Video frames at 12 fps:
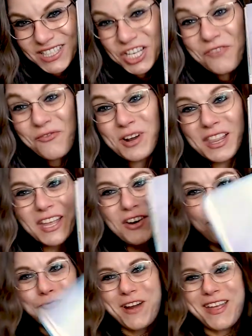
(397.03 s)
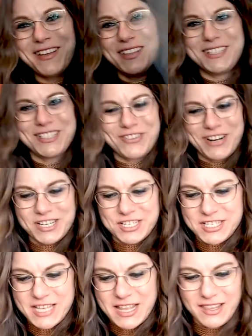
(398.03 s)
Really great
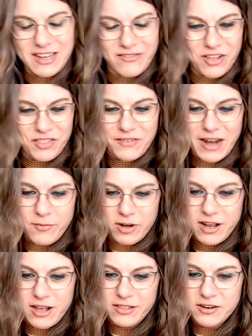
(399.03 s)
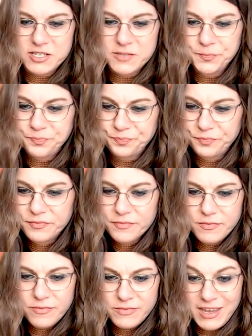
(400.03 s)
illustrations. I love all the vibrant colors.
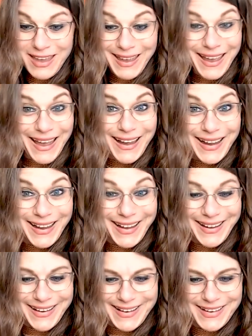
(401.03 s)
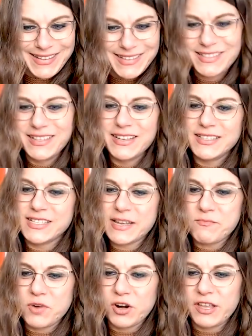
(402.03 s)
Ah, said
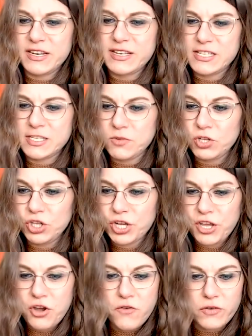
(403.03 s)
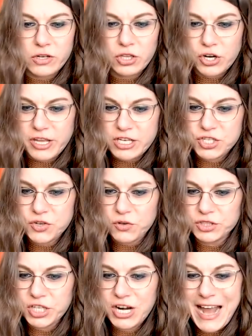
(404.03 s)
Murky Dismal, looking over Lurky's
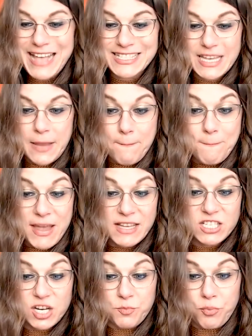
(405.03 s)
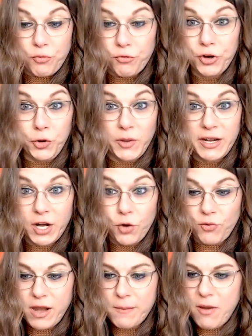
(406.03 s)
shoulder as he mixed a brew in a
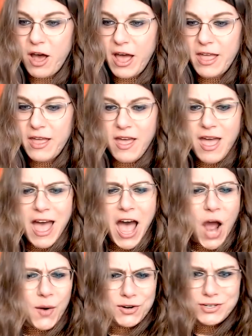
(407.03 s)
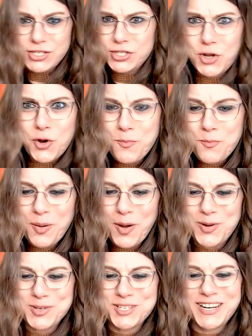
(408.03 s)
great pot our Doom
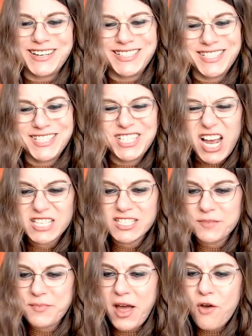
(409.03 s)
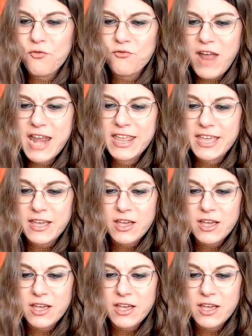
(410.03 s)
Potion is just about ready.